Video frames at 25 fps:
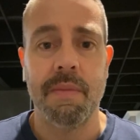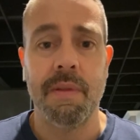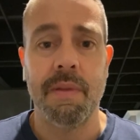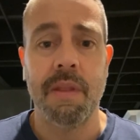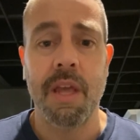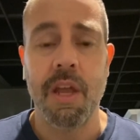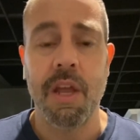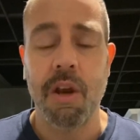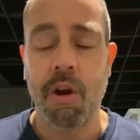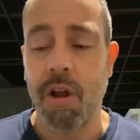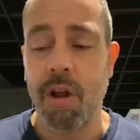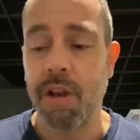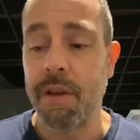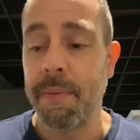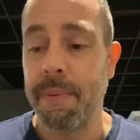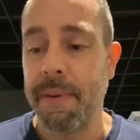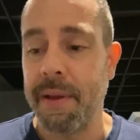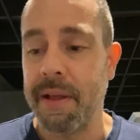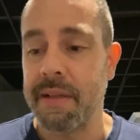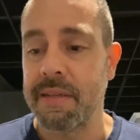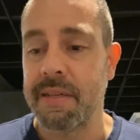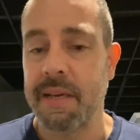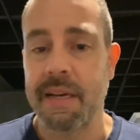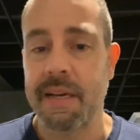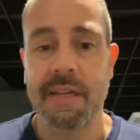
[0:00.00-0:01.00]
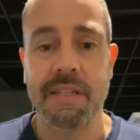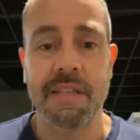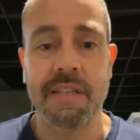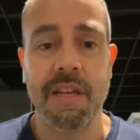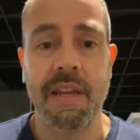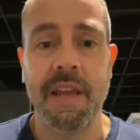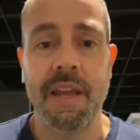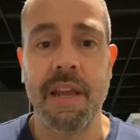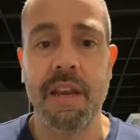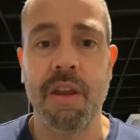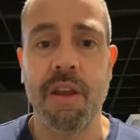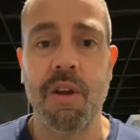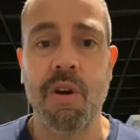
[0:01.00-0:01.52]
It all depends, like I said,
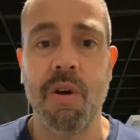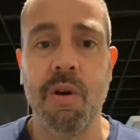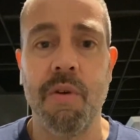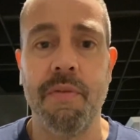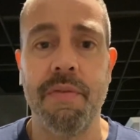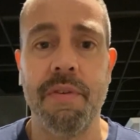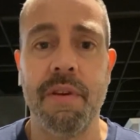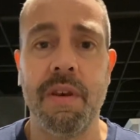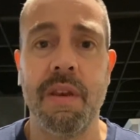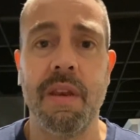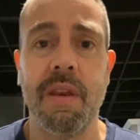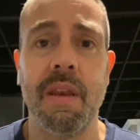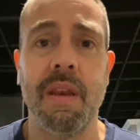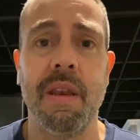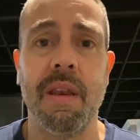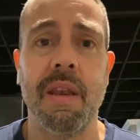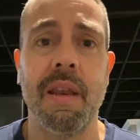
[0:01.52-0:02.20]
getting COVID